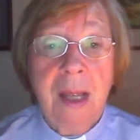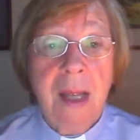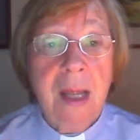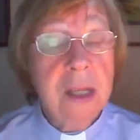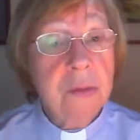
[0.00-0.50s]

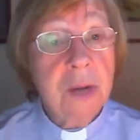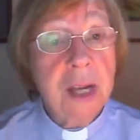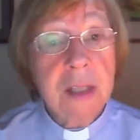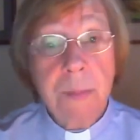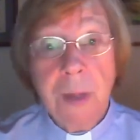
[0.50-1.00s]

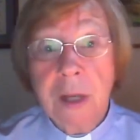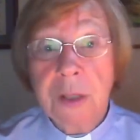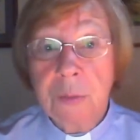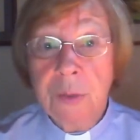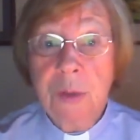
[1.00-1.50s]
Israel's
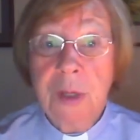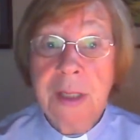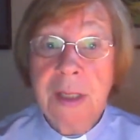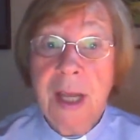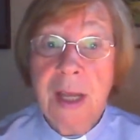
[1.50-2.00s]
past
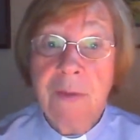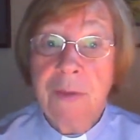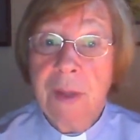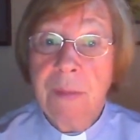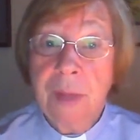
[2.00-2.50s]
rulers had
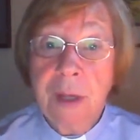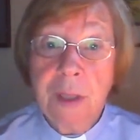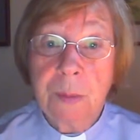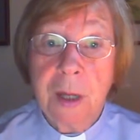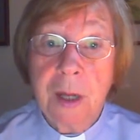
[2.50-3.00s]
for the
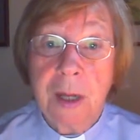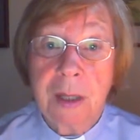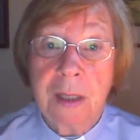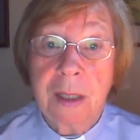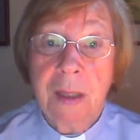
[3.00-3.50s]
most
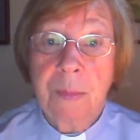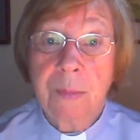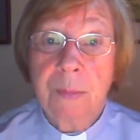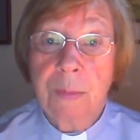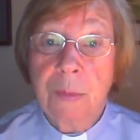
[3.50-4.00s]
part
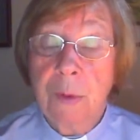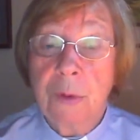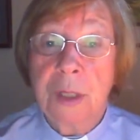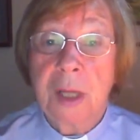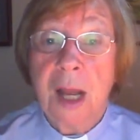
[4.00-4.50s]

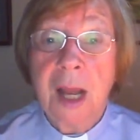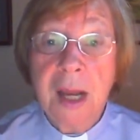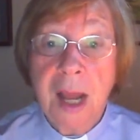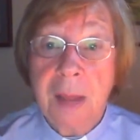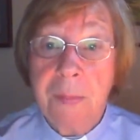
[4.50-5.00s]
brought
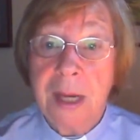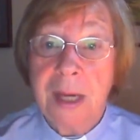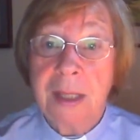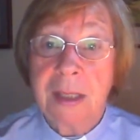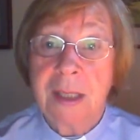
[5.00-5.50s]

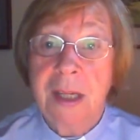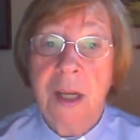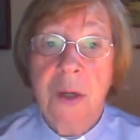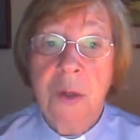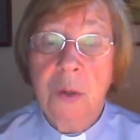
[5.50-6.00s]
unhappiness,
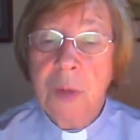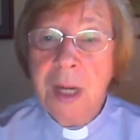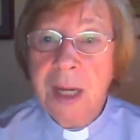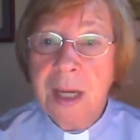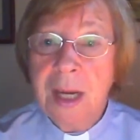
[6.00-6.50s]

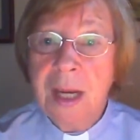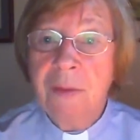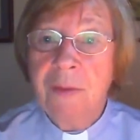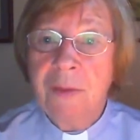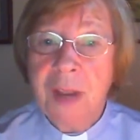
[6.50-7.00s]
dwindling
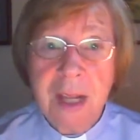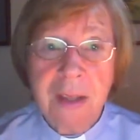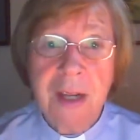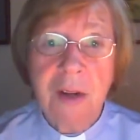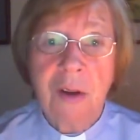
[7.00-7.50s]
faith
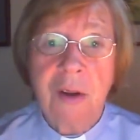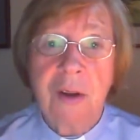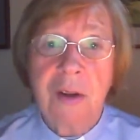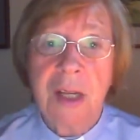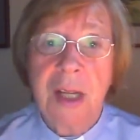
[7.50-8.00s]
in
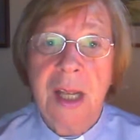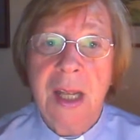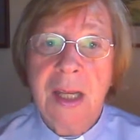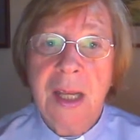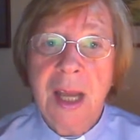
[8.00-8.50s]
God,
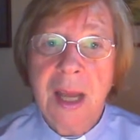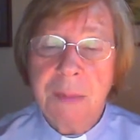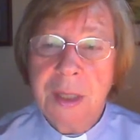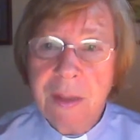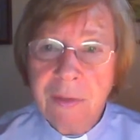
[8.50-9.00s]

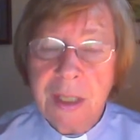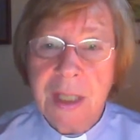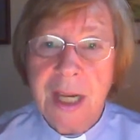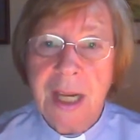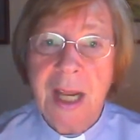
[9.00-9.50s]

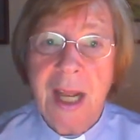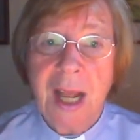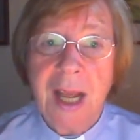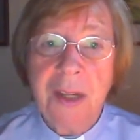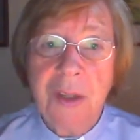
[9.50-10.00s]
captivity
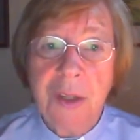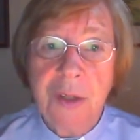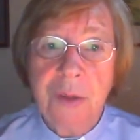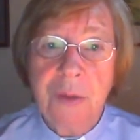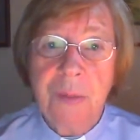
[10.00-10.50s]
and
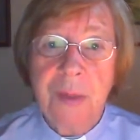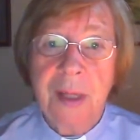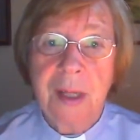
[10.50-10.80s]
doom.